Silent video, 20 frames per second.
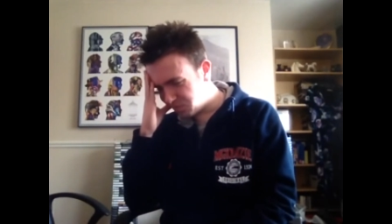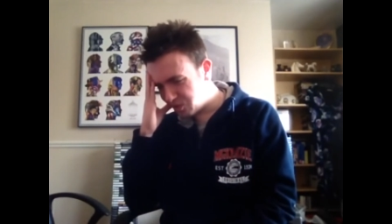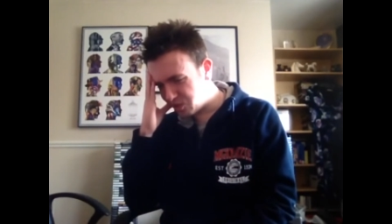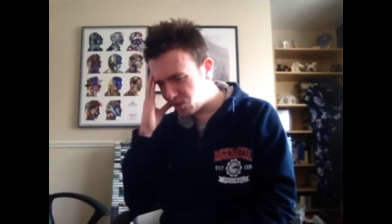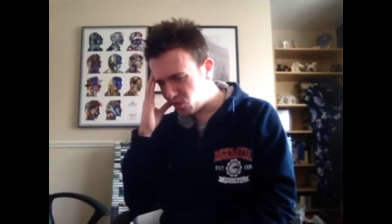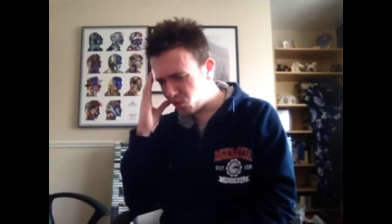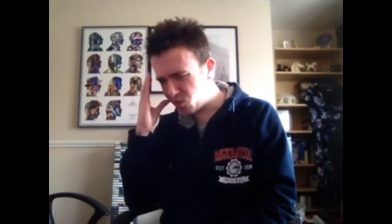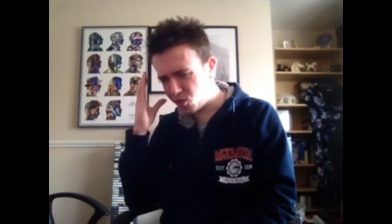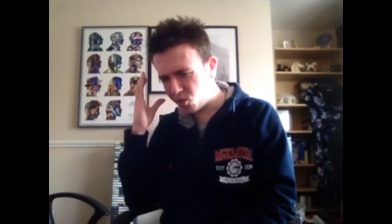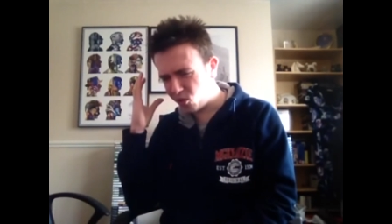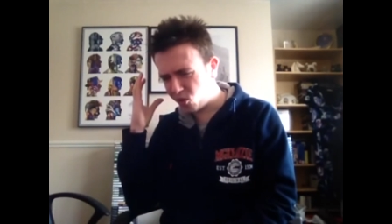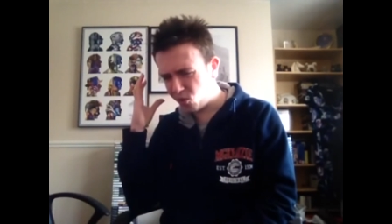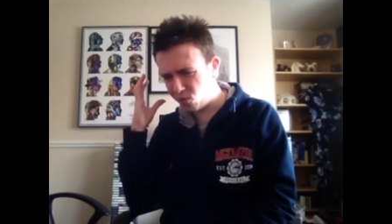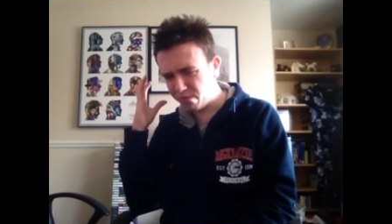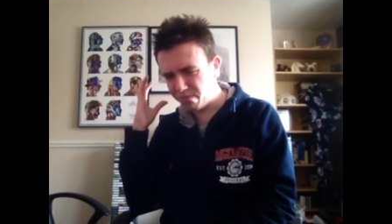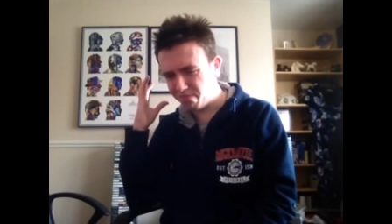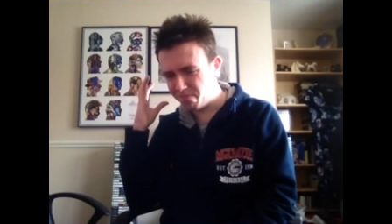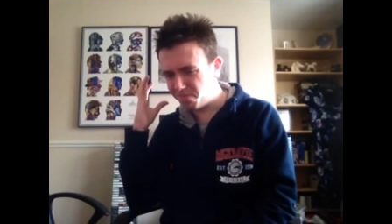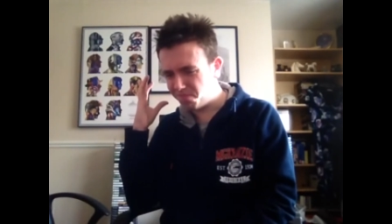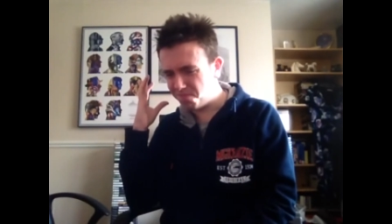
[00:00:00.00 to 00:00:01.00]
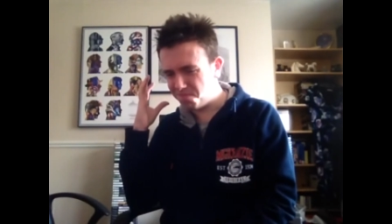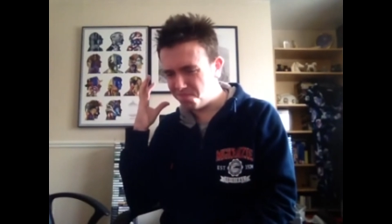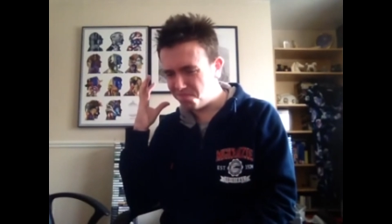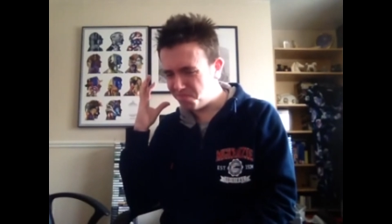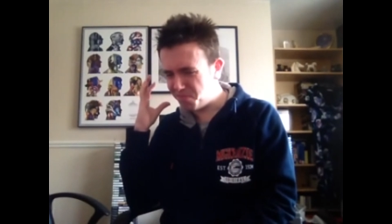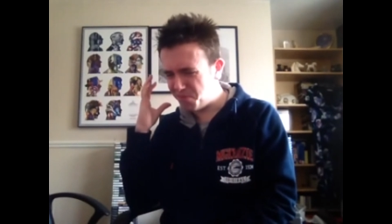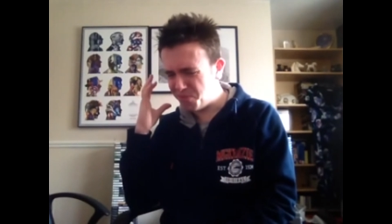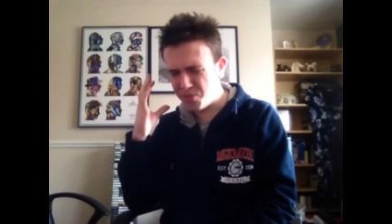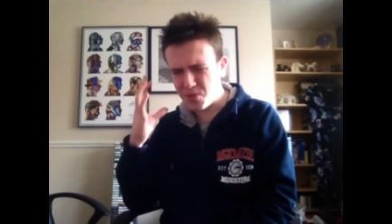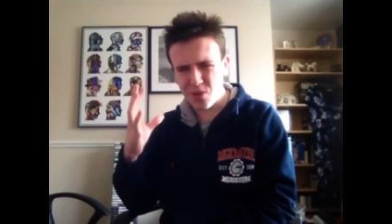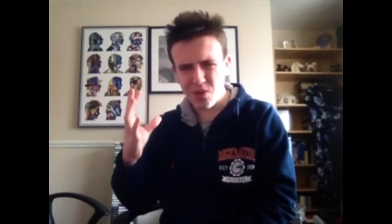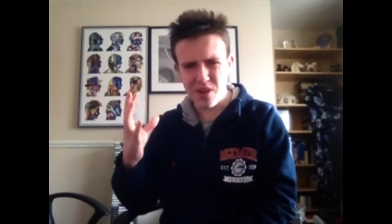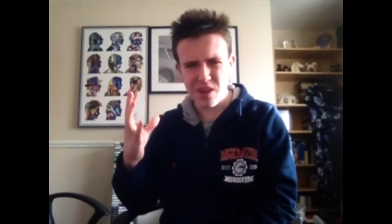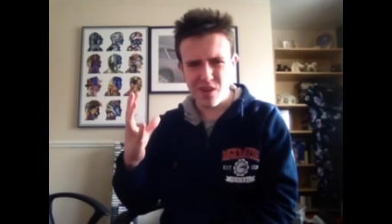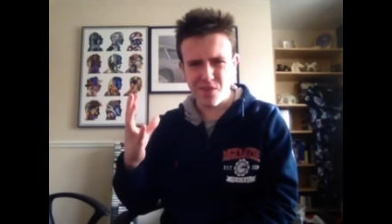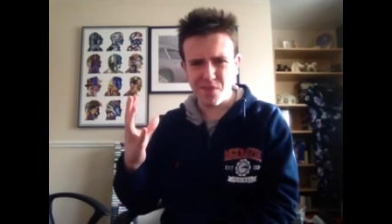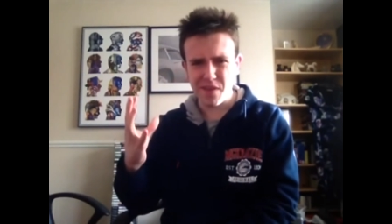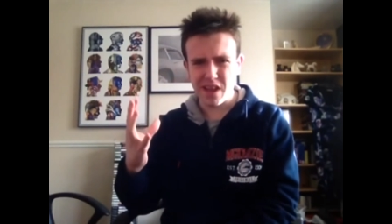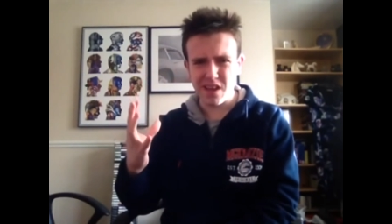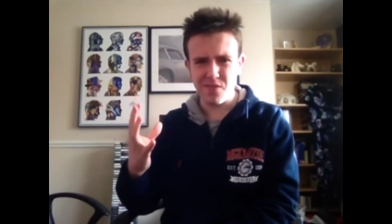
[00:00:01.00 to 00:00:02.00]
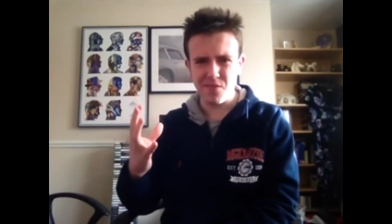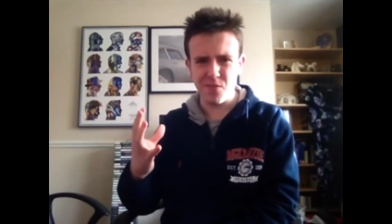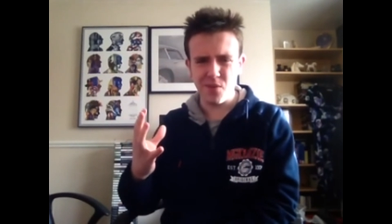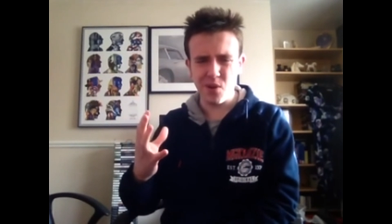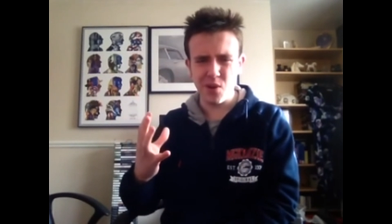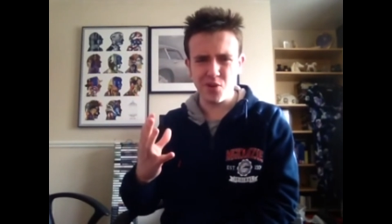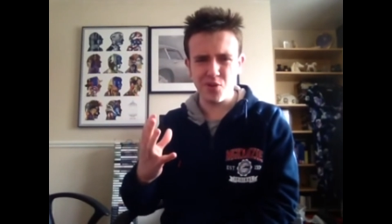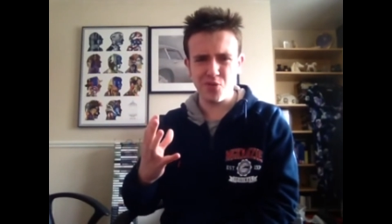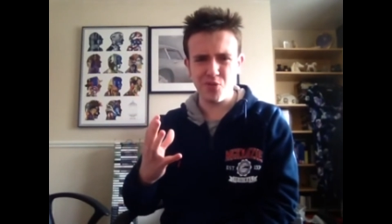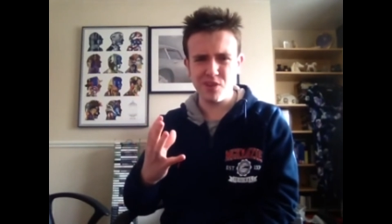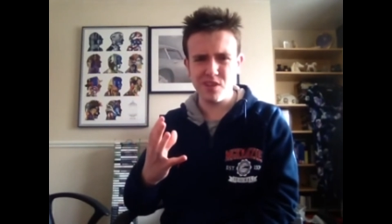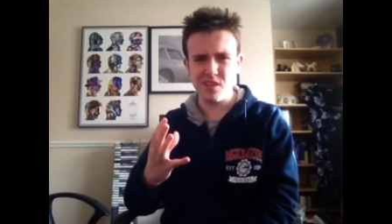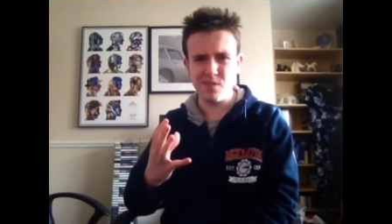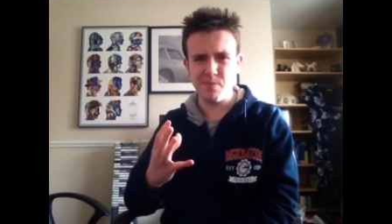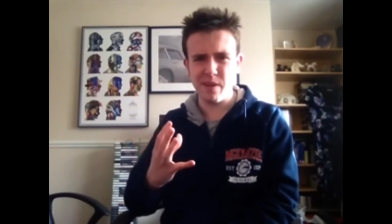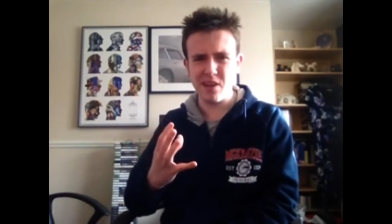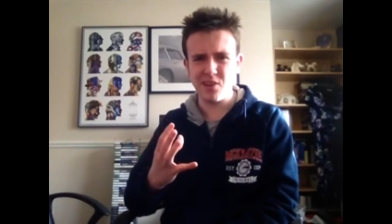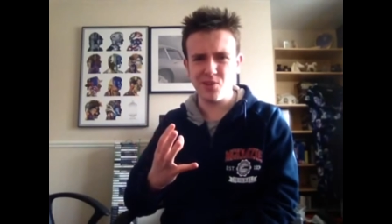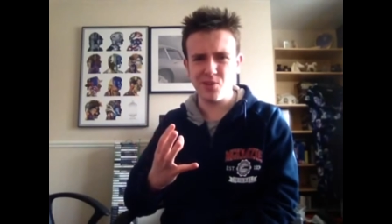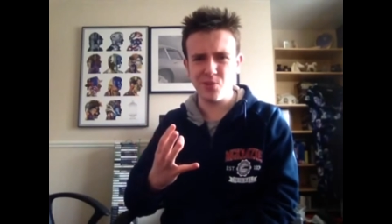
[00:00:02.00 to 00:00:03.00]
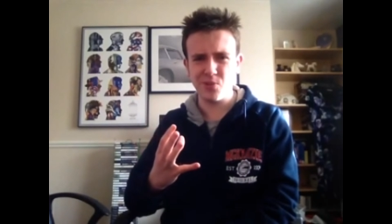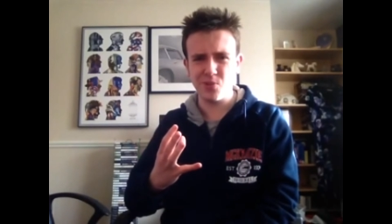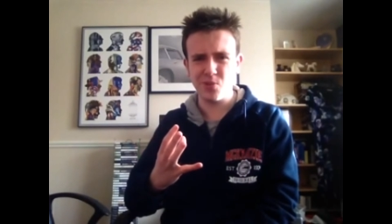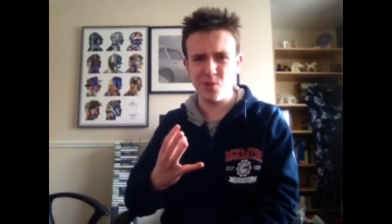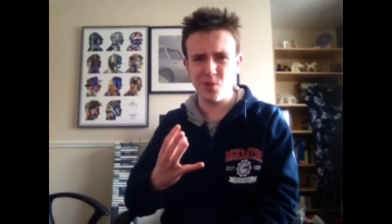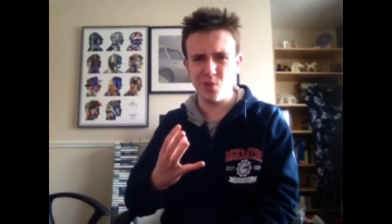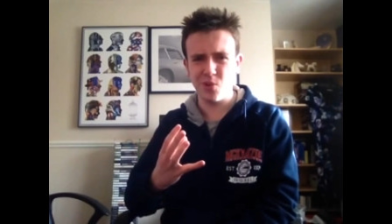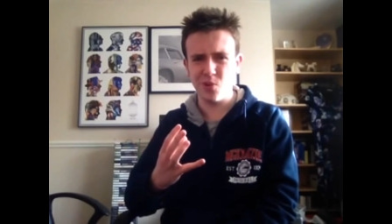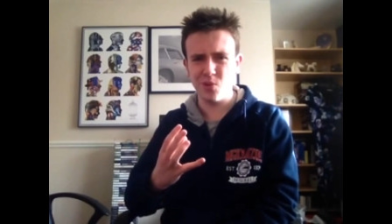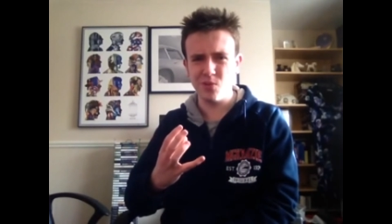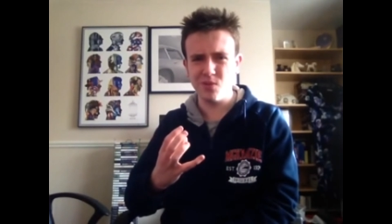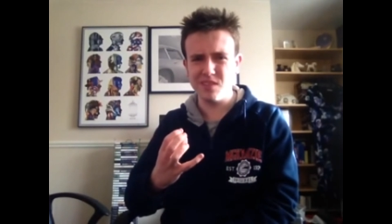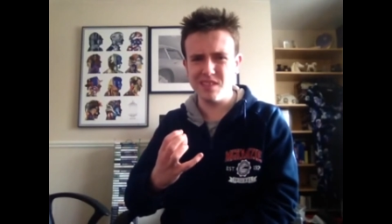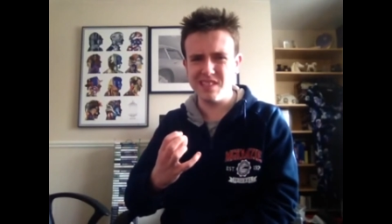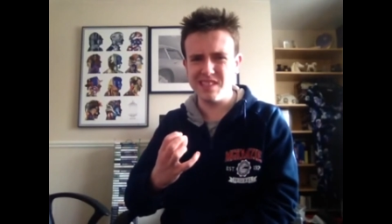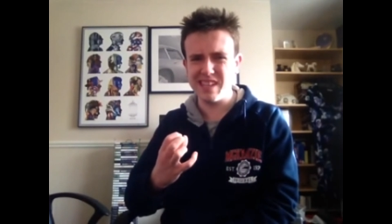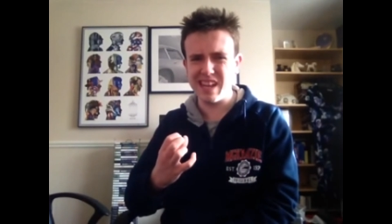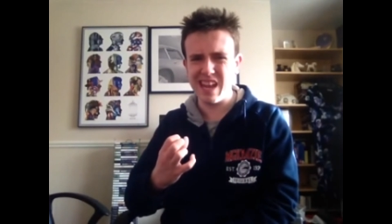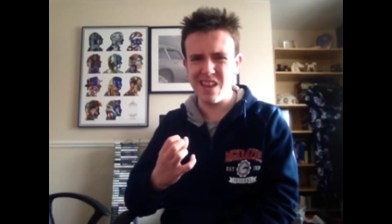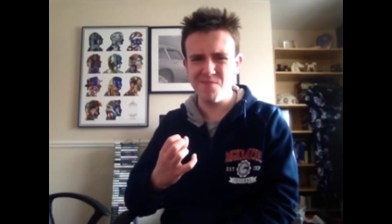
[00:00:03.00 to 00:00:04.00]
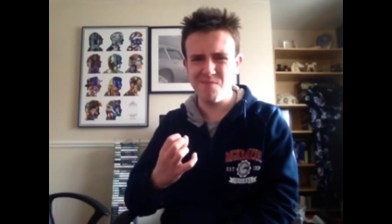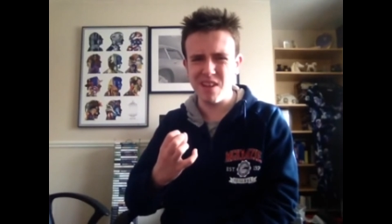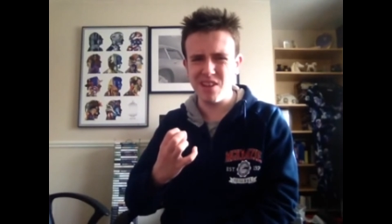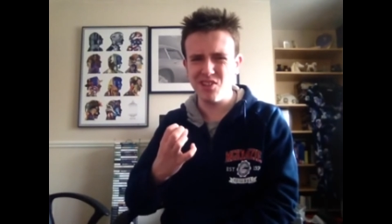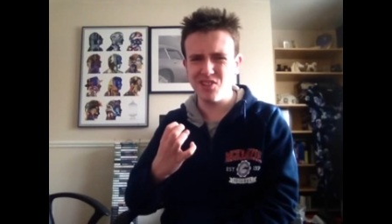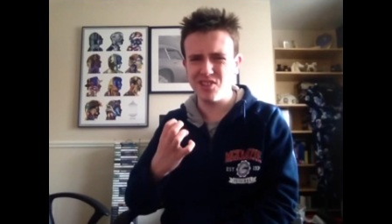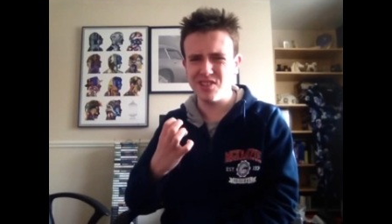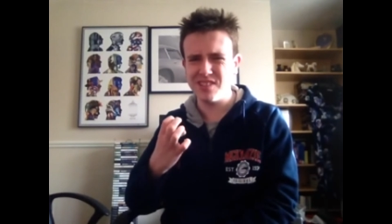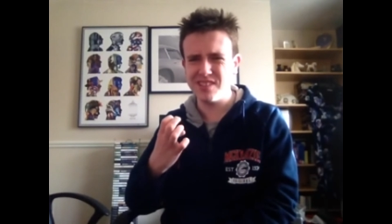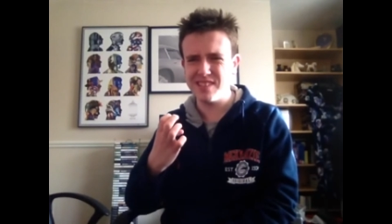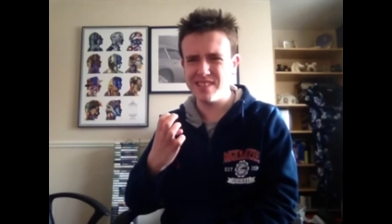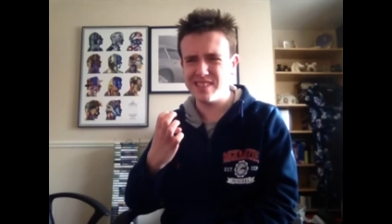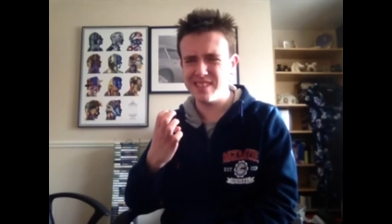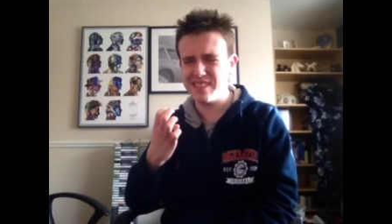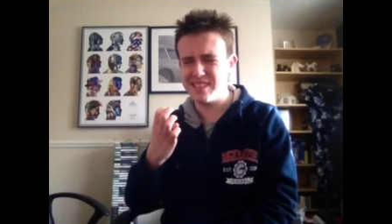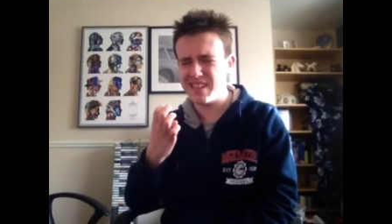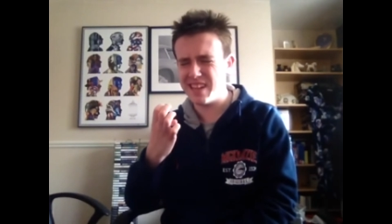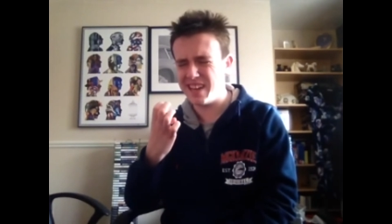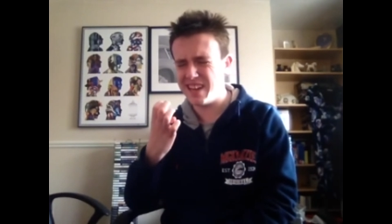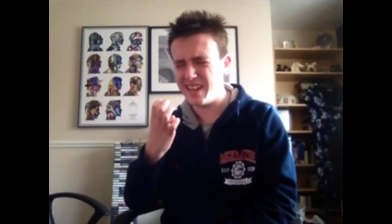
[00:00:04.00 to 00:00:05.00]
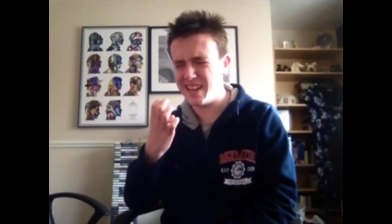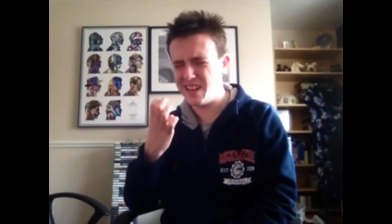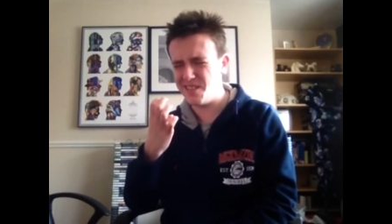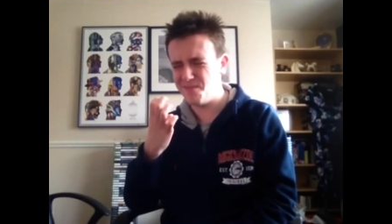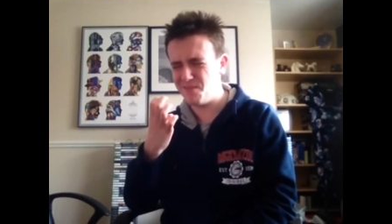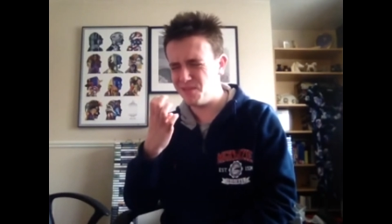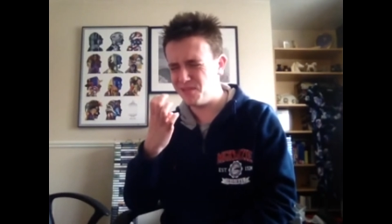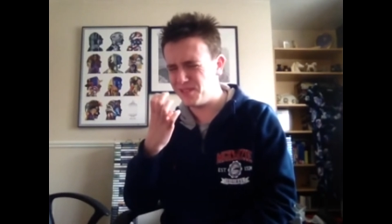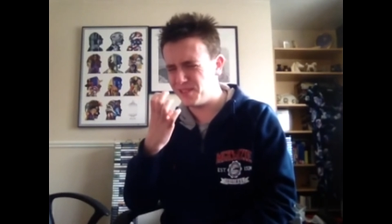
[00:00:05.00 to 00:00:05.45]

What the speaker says: so-called 30th anniversary special called Dimensions in Time.